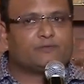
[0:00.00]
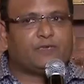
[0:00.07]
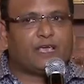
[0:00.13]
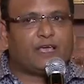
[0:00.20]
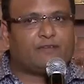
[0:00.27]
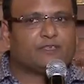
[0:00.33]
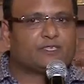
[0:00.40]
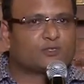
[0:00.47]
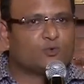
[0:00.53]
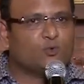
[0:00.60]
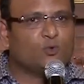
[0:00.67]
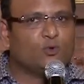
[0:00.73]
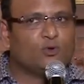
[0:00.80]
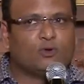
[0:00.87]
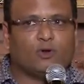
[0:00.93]
We have a
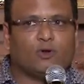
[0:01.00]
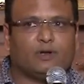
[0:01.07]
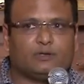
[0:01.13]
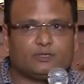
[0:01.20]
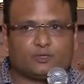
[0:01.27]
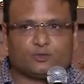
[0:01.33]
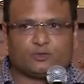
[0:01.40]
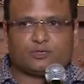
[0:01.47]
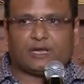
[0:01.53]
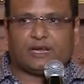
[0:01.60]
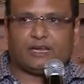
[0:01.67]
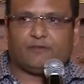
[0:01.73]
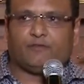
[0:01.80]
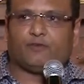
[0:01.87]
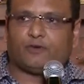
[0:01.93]
school called
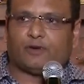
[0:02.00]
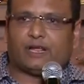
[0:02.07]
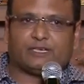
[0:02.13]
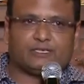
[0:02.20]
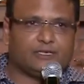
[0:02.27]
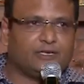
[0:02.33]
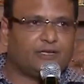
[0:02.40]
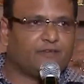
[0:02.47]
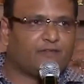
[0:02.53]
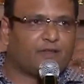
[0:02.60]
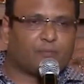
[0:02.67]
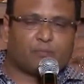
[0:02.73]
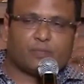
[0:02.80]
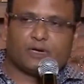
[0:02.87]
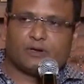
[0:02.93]
Society for Rational
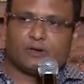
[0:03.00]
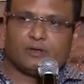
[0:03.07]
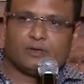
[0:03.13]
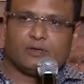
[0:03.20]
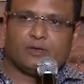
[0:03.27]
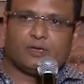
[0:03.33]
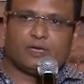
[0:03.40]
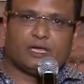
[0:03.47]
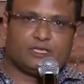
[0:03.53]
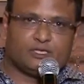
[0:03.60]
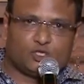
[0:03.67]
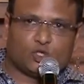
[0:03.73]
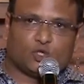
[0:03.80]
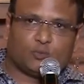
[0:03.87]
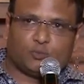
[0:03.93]
Development in
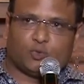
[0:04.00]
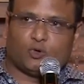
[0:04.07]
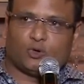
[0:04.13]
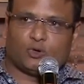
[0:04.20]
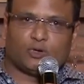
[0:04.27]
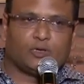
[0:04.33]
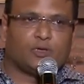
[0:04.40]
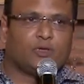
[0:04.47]
Jodhpur.